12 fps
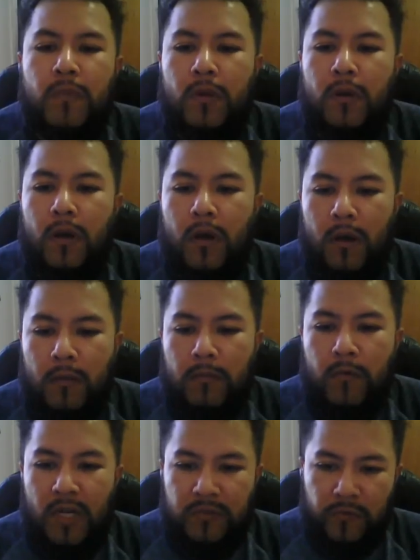
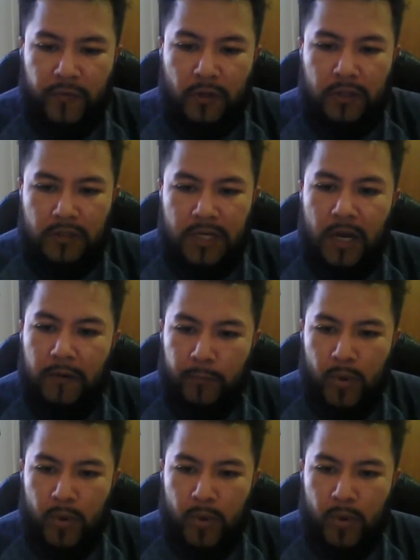Christ fulfilled the entire